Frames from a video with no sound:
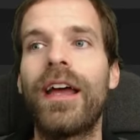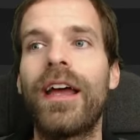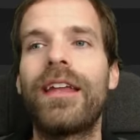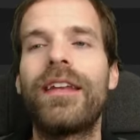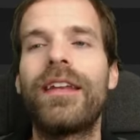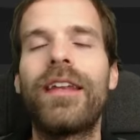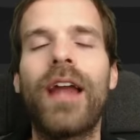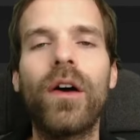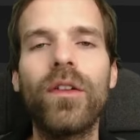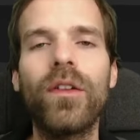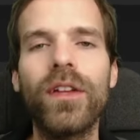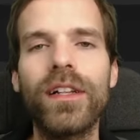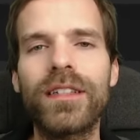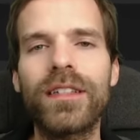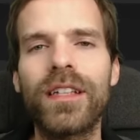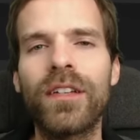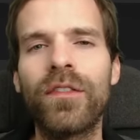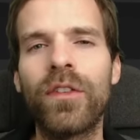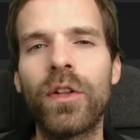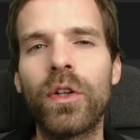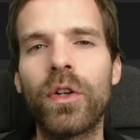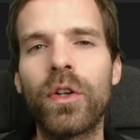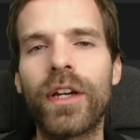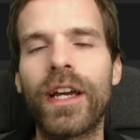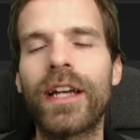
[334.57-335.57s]
Now let's have
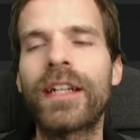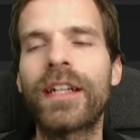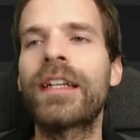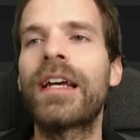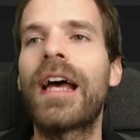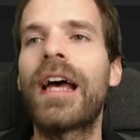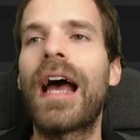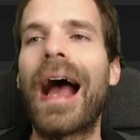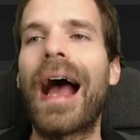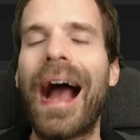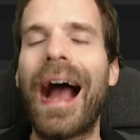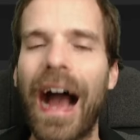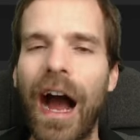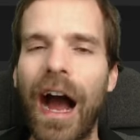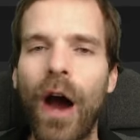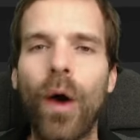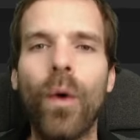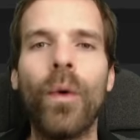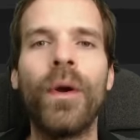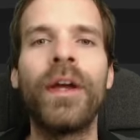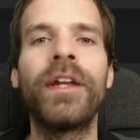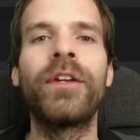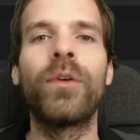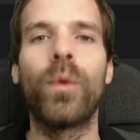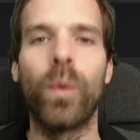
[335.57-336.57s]
a look at
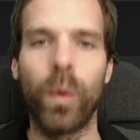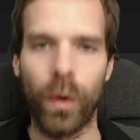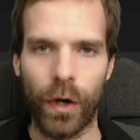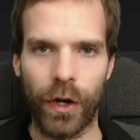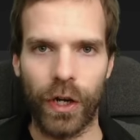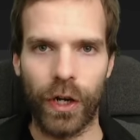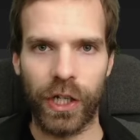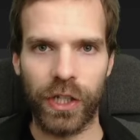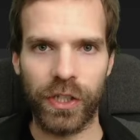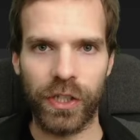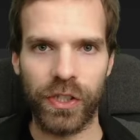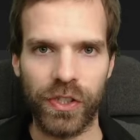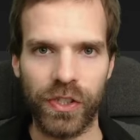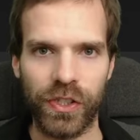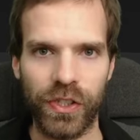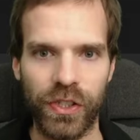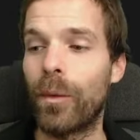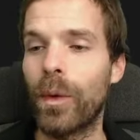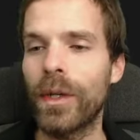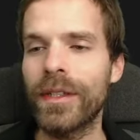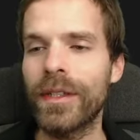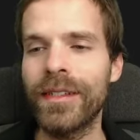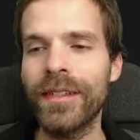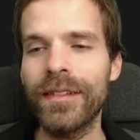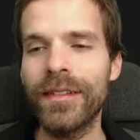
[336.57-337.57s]
how it works.
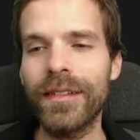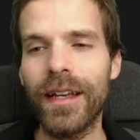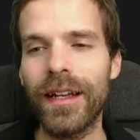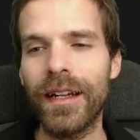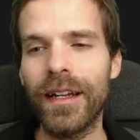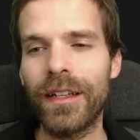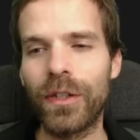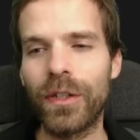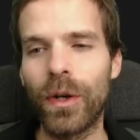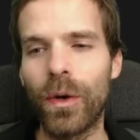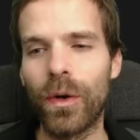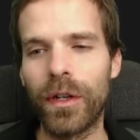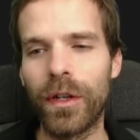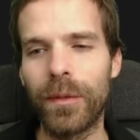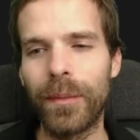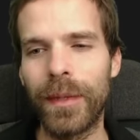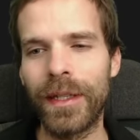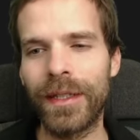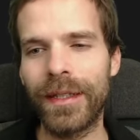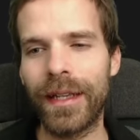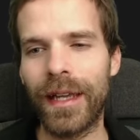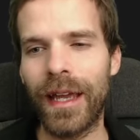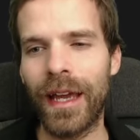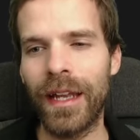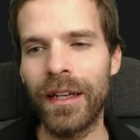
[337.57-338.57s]
What's inside a token
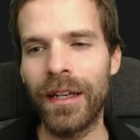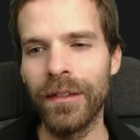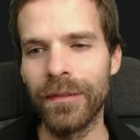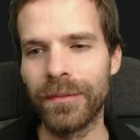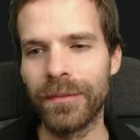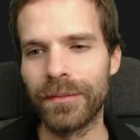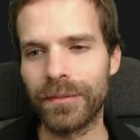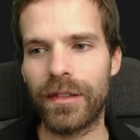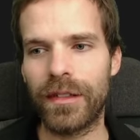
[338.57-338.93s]
mint again?